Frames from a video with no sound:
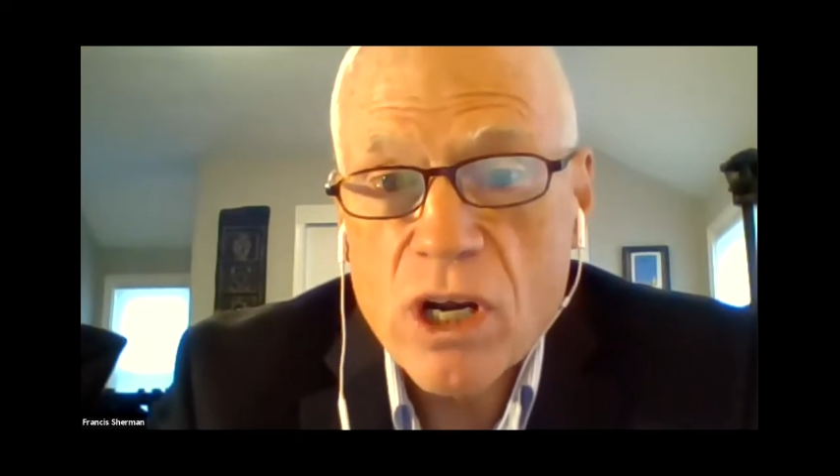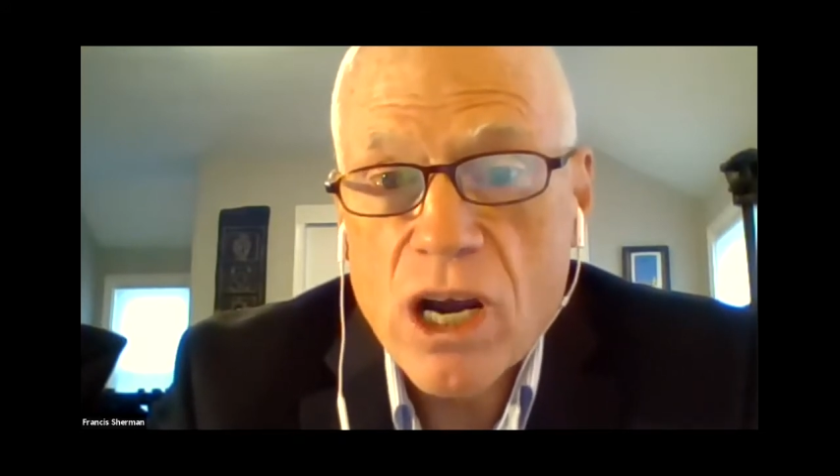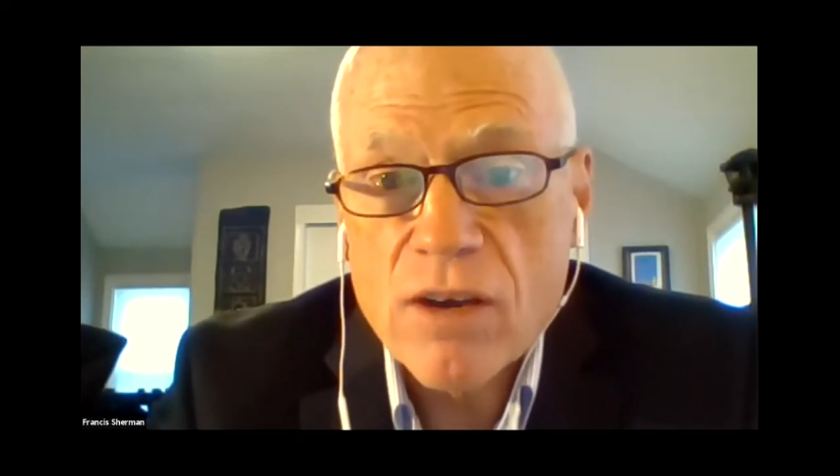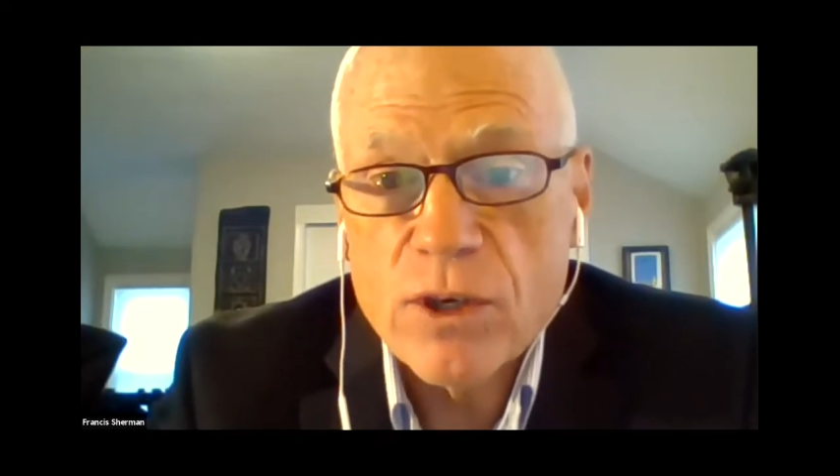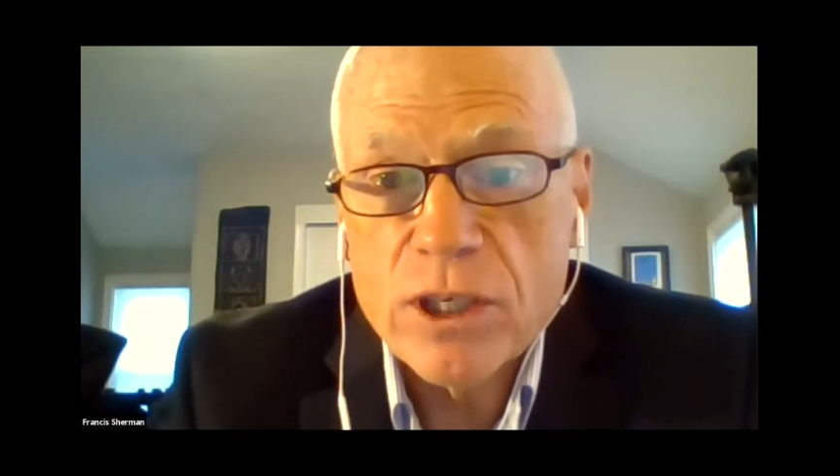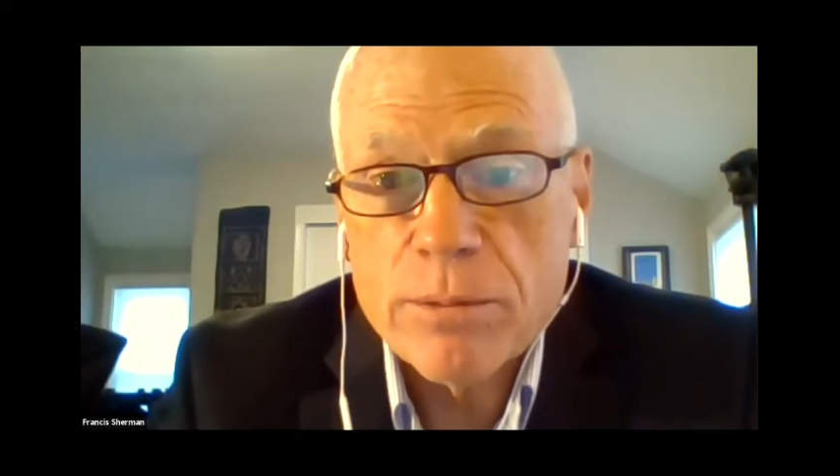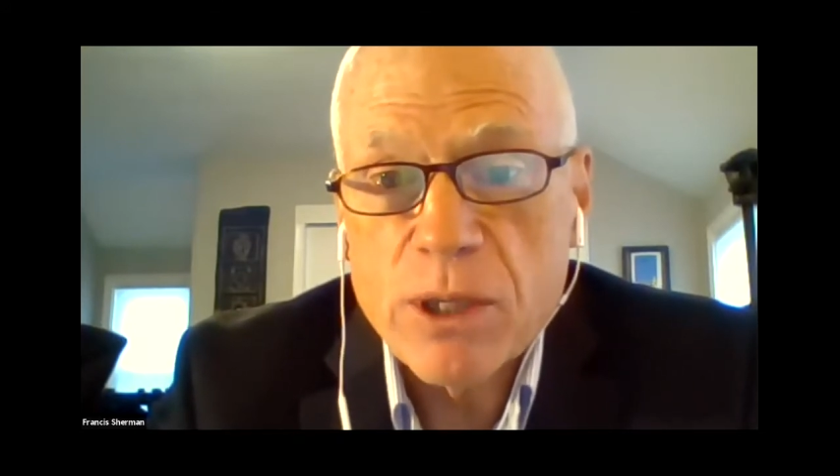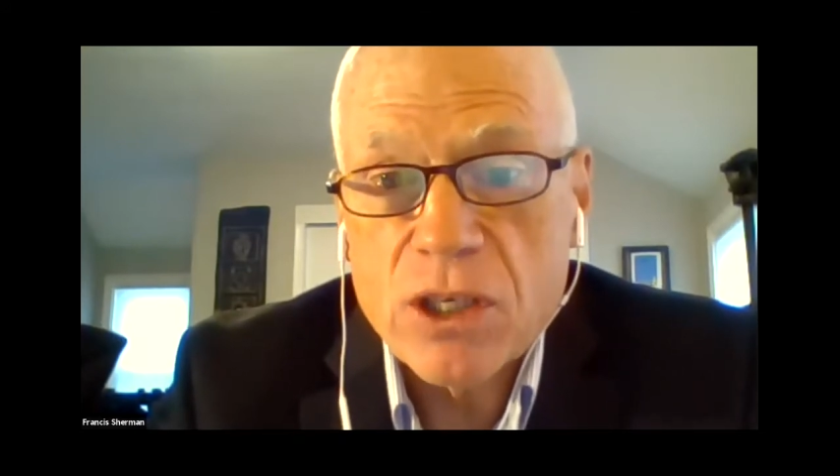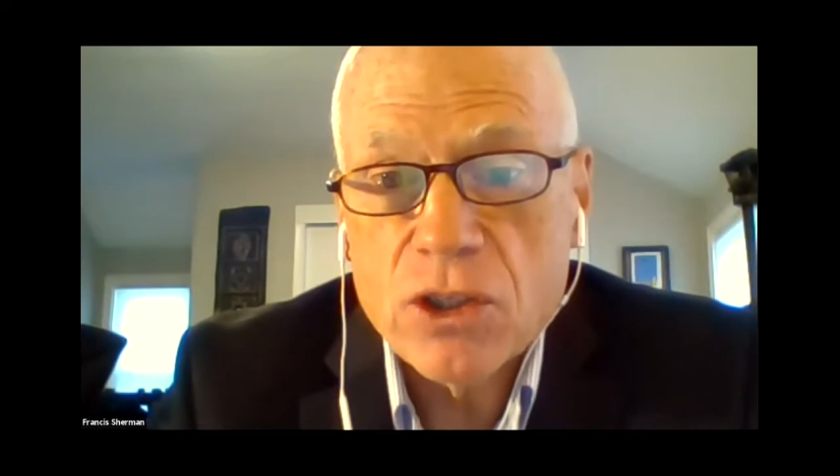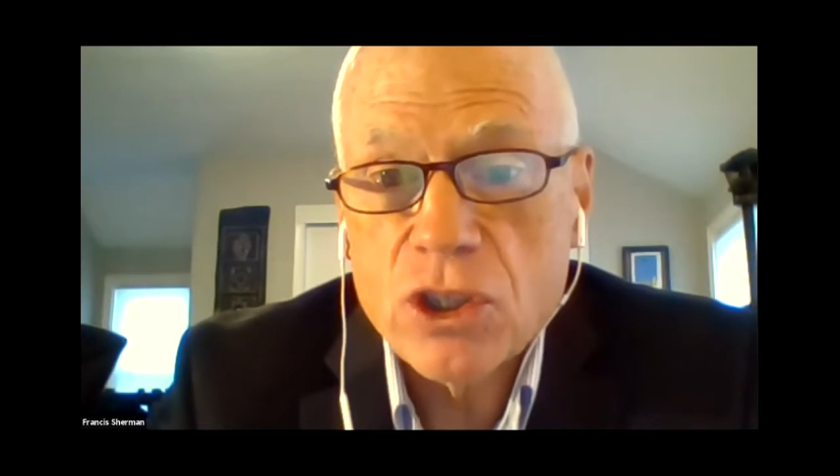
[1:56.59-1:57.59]
conference
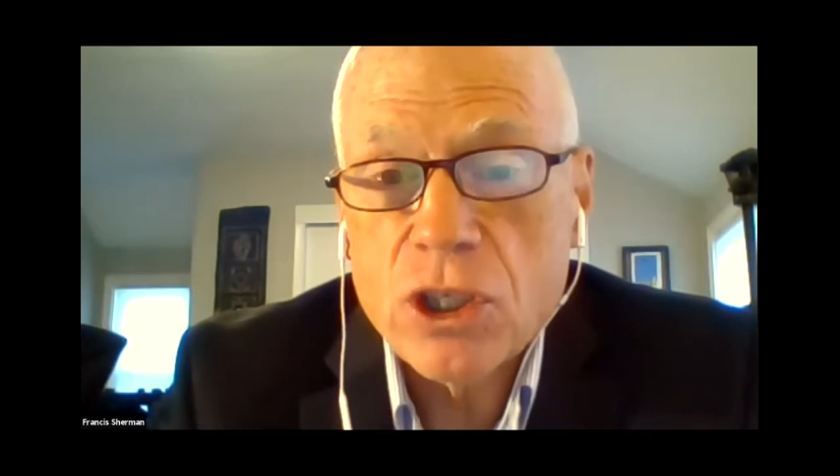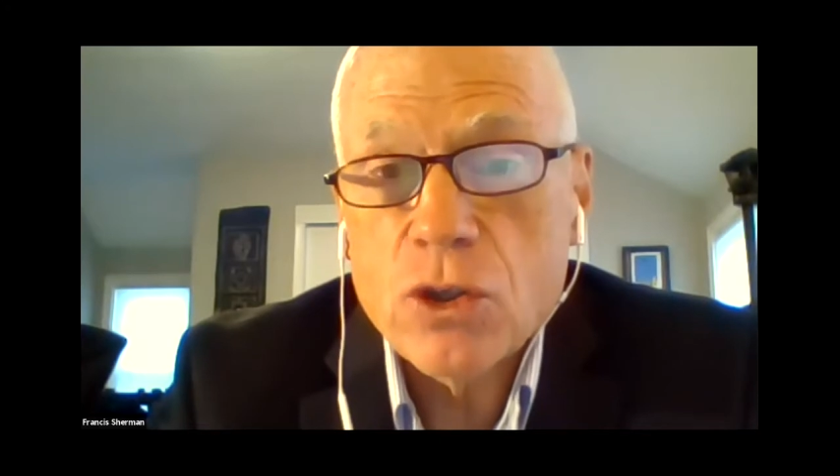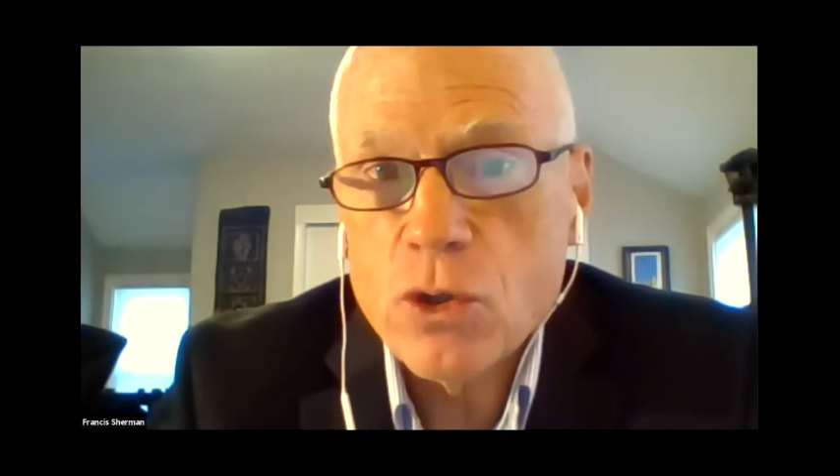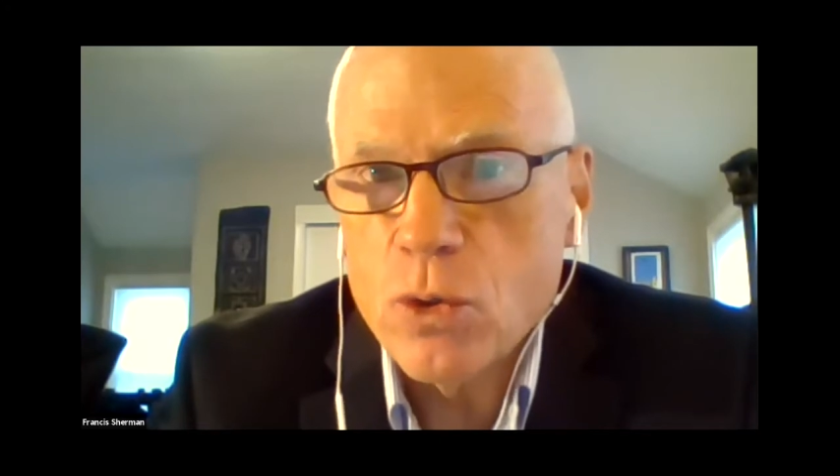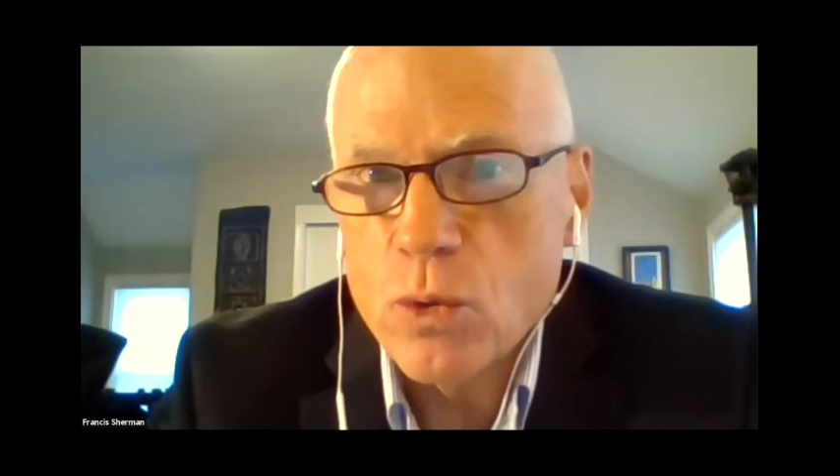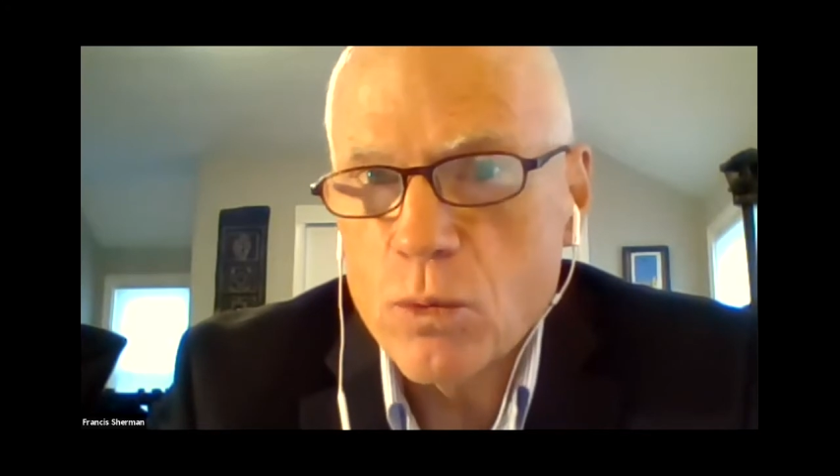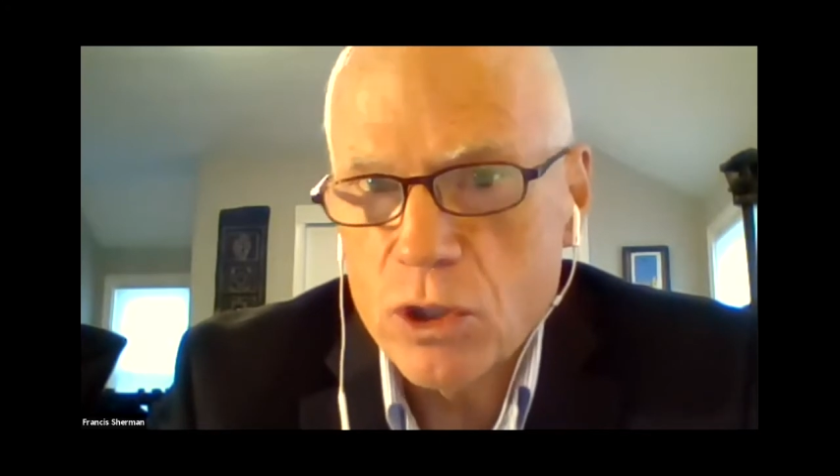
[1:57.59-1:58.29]
because she too